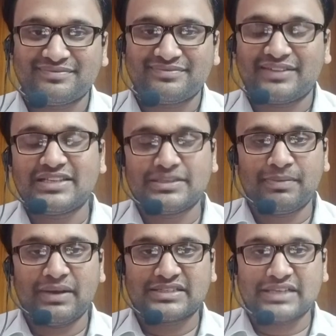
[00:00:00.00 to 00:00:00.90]
A
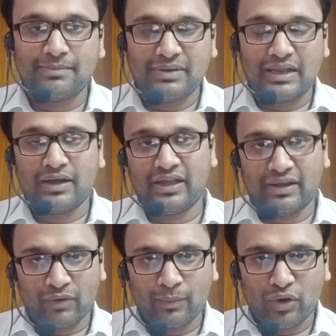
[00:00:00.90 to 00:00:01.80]
simple example,
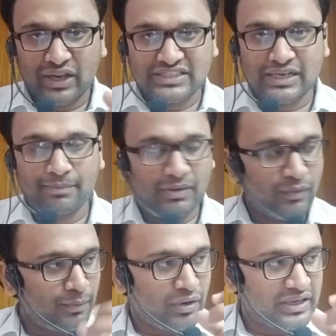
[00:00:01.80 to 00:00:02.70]
one more
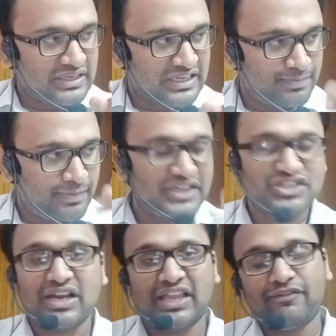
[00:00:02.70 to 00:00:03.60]

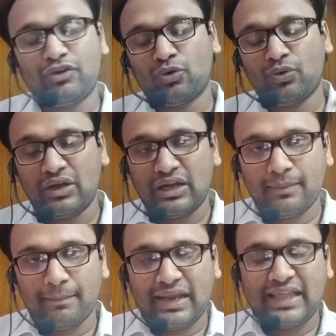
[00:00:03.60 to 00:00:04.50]
explanation I'll give you.
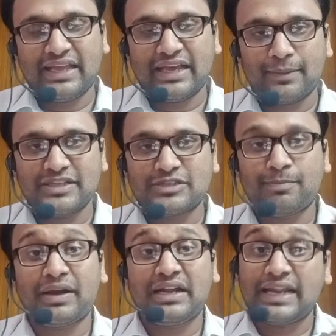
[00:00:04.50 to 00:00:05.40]
Malinger means
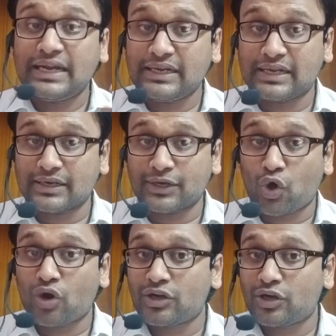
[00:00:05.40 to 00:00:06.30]
pretend
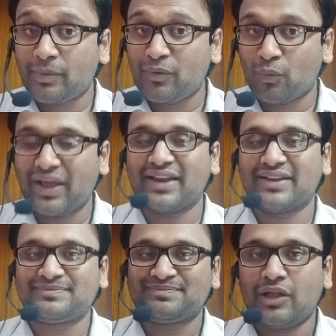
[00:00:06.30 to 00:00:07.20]
not to be well,
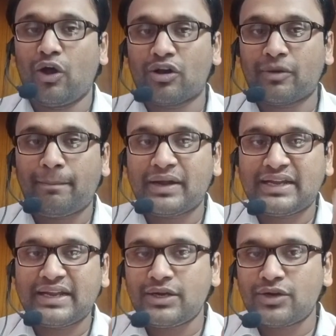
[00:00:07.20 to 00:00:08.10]
or
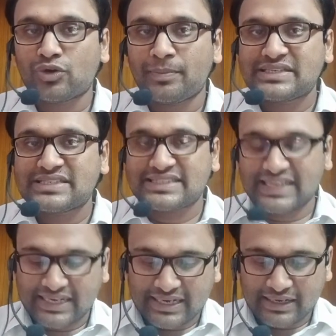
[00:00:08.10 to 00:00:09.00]
pretend to be
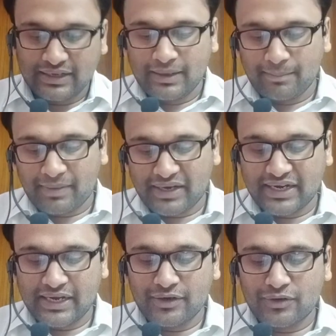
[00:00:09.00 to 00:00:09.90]
sick.
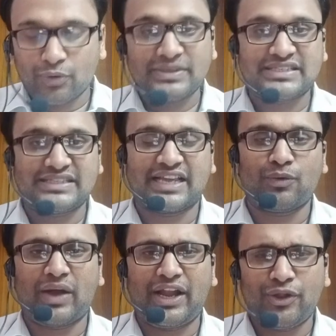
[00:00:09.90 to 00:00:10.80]
Pretend to be sick.
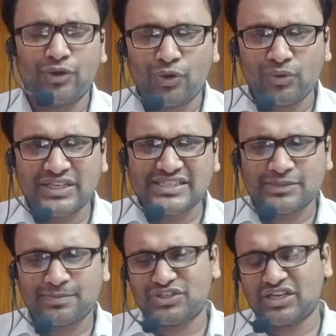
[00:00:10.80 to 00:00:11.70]
Why do you do this?
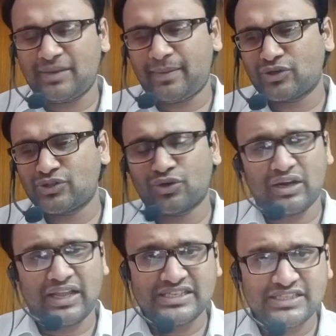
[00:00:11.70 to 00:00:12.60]
Especially because you're
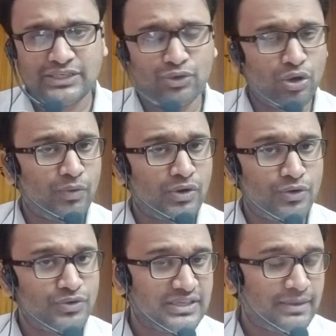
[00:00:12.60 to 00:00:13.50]
lazy, you don't want to
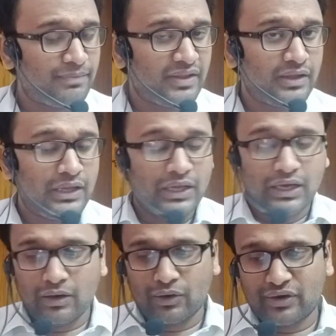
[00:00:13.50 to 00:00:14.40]
do something.
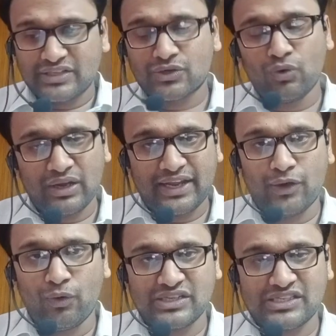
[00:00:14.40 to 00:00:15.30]
Or a school kid
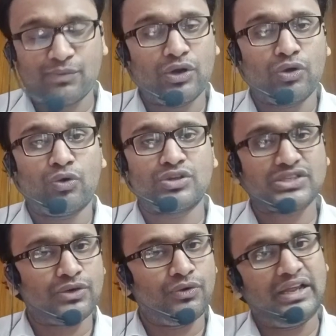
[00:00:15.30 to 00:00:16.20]
who doesn't want to go to
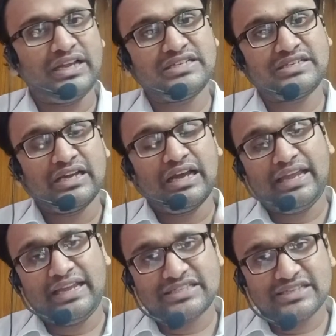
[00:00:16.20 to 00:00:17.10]
school, he
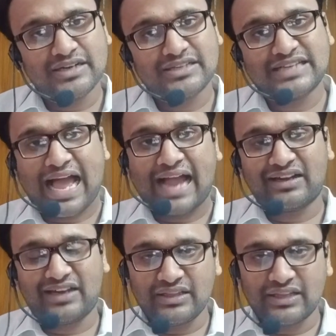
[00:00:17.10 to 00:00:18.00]
starts
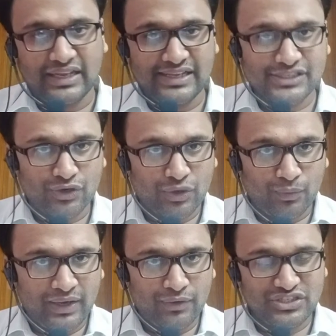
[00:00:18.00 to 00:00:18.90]
acting that he's not
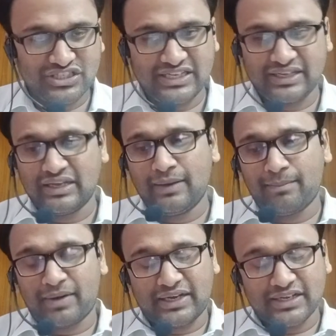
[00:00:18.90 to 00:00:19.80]
well, or she
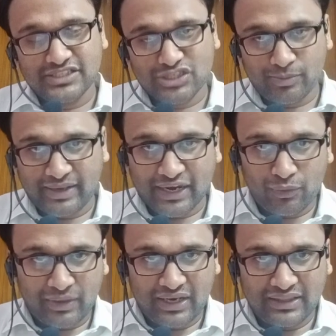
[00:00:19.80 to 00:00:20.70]
pretends to be
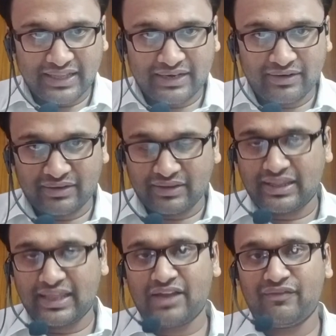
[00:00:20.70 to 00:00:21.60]
unwell. Then
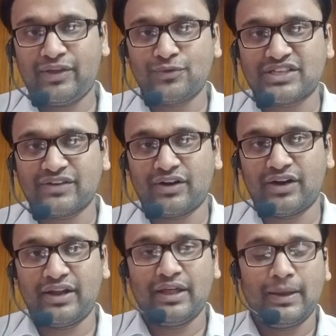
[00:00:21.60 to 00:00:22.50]
there we use the
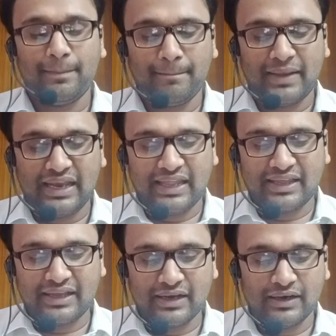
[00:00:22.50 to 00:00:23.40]
word
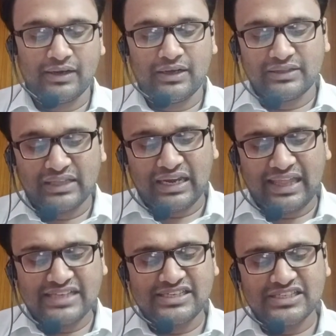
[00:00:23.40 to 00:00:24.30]
malinger. The
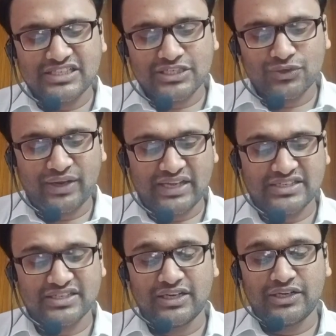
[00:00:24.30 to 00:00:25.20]
lazy
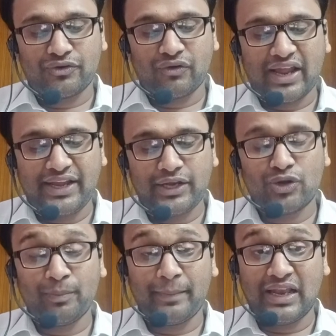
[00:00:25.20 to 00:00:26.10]
student tried to
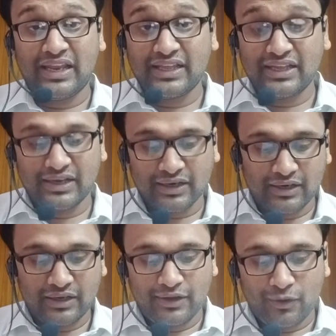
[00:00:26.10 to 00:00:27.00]

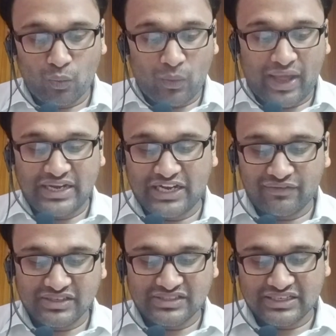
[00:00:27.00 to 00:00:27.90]
malinger when it
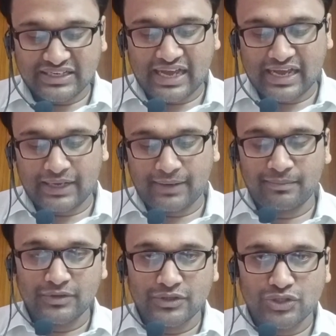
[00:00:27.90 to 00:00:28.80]
was the
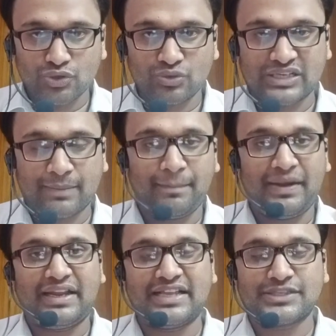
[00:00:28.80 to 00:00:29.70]
time to
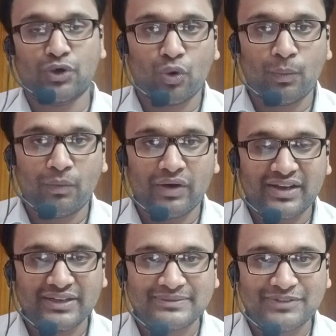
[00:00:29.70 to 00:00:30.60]
submit his
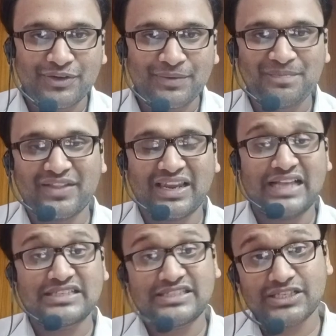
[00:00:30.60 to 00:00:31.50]
homework. The
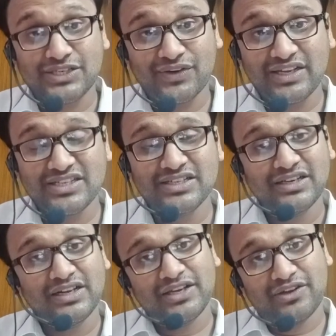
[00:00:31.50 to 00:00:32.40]
lazy student
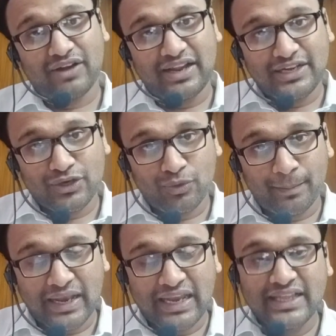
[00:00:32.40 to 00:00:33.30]
tried to
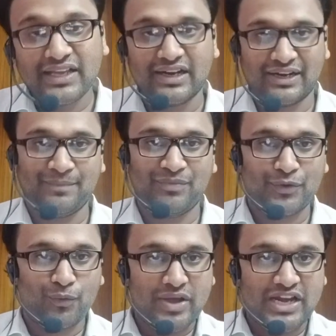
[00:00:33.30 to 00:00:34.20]
malinger
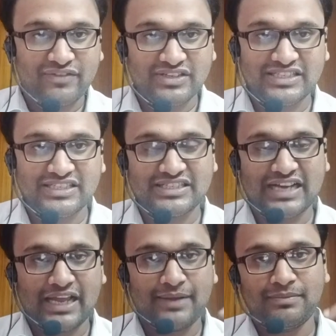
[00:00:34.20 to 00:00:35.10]
when it was his
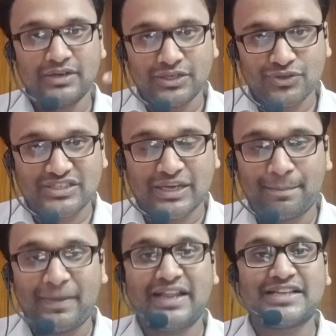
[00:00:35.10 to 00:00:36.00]
time to
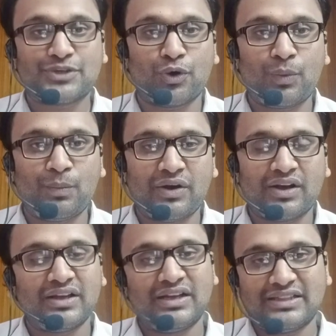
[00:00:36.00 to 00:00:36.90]
submit his
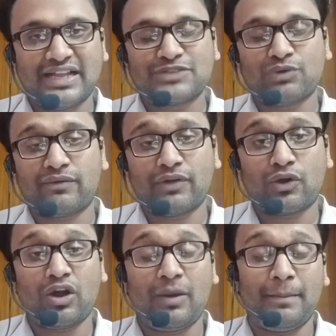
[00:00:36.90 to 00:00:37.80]
homework. That's what we
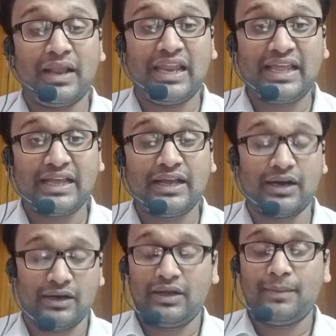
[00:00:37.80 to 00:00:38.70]
call
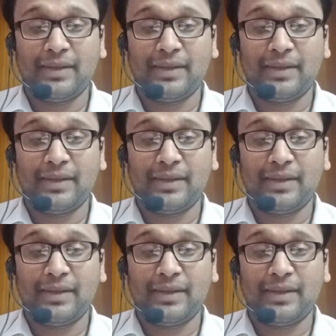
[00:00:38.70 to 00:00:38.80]
malinger.